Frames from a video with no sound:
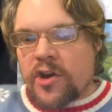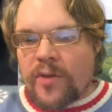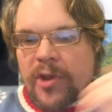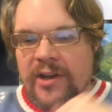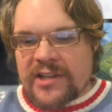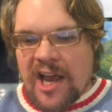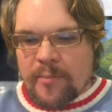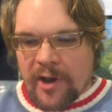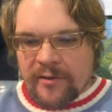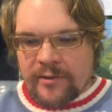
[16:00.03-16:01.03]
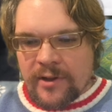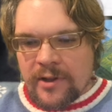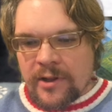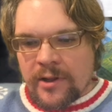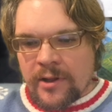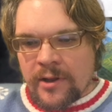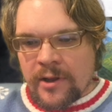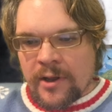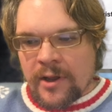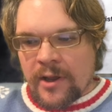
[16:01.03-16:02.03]
could it be on top of?
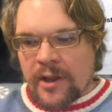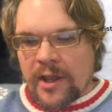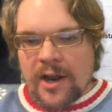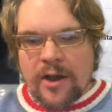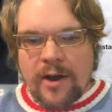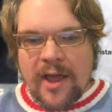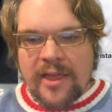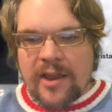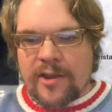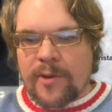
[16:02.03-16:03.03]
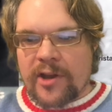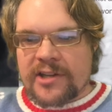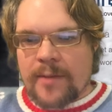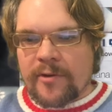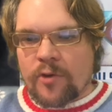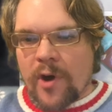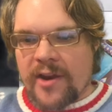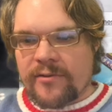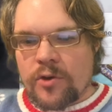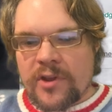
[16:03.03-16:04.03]
You know, I think it could be on top of quite a
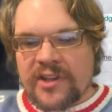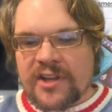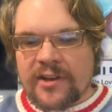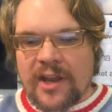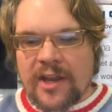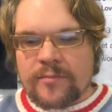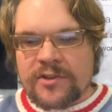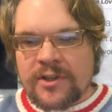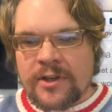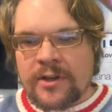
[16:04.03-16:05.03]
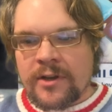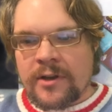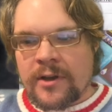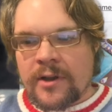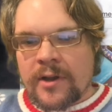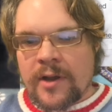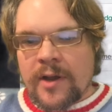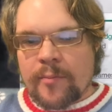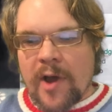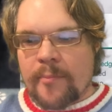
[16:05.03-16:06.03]
few of these other games.
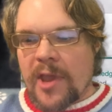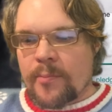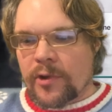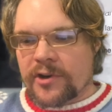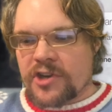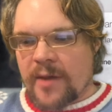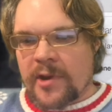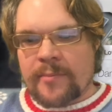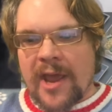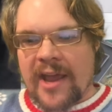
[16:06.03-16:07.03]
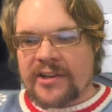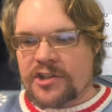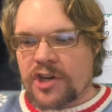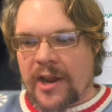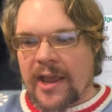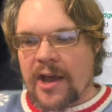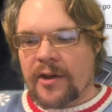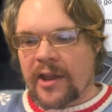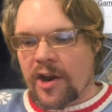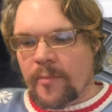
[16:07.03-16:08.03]
But people are coming back to check out,
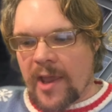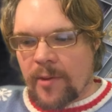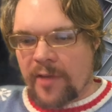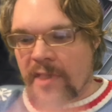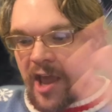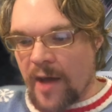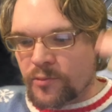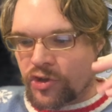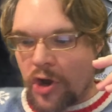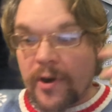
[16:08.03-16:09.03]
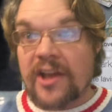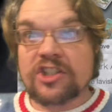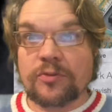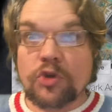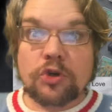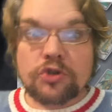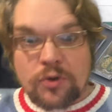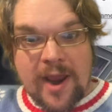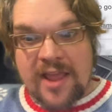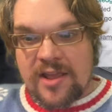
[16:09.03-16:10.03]
you know, maybe the up zone has some new
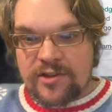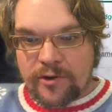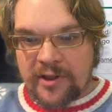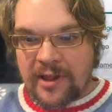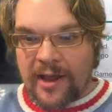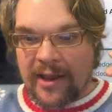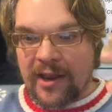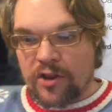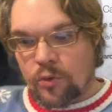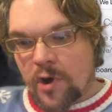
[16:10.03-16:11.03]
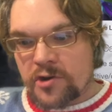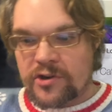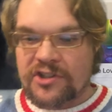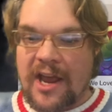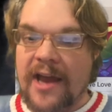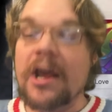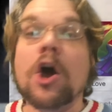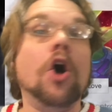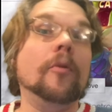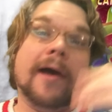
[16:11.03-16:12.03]
terrain that they're unlocking, or the Wanderer's Guide.
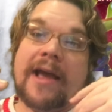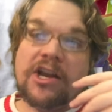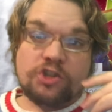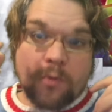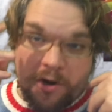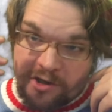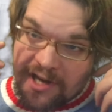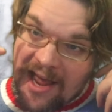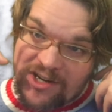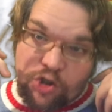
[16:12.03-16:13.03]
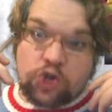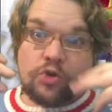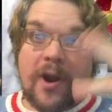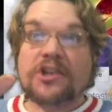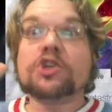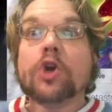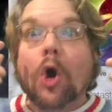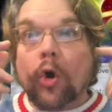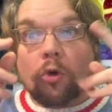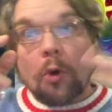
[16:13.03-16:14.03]
Oh my gosh, the Wanderer's Guide is stretch
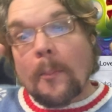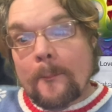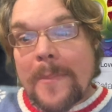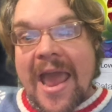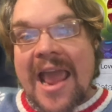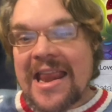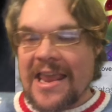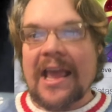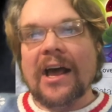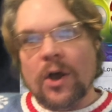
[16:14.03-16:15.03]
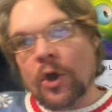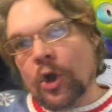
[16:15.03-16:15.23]
goal mania